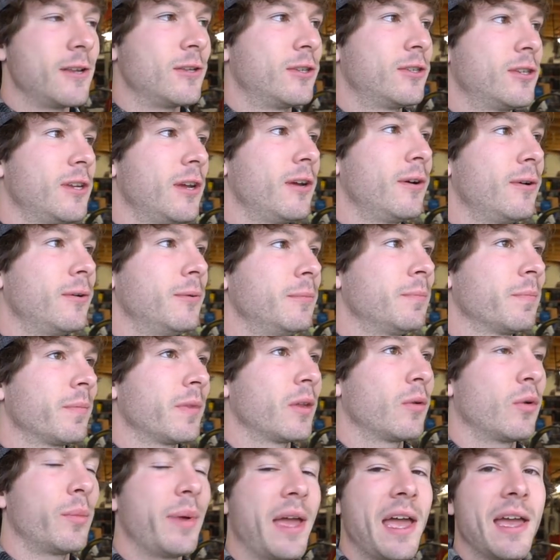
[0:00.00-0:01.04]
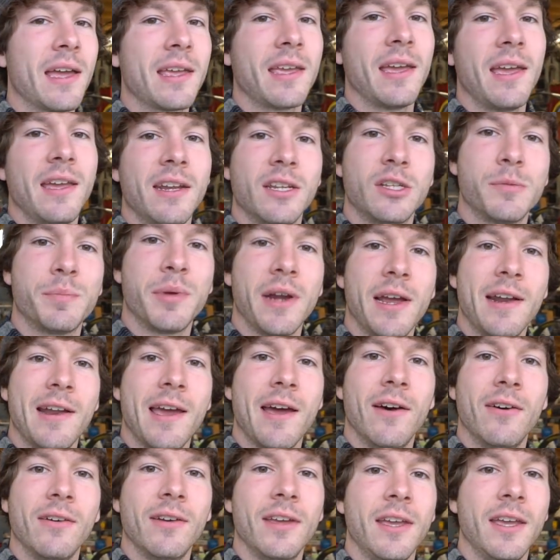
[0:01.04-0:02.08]
So we're back and it's bright
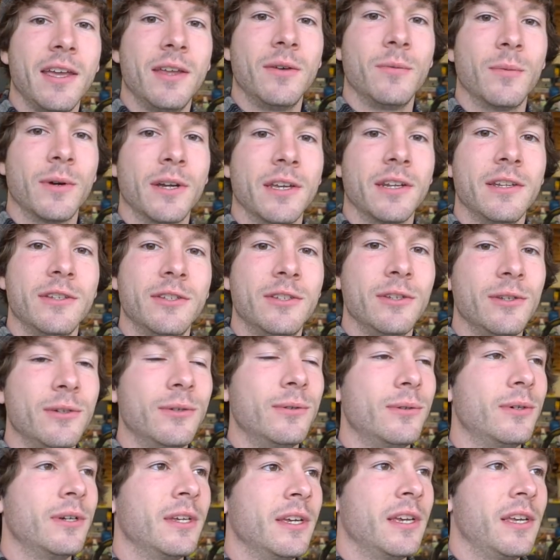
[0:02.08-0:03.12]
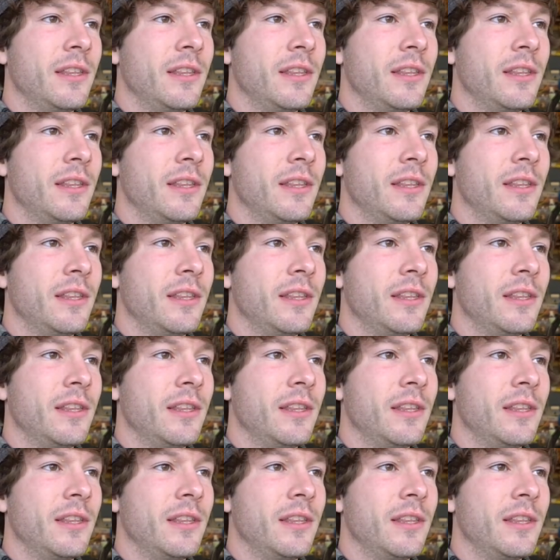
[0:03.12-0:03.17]
out and we're gonna do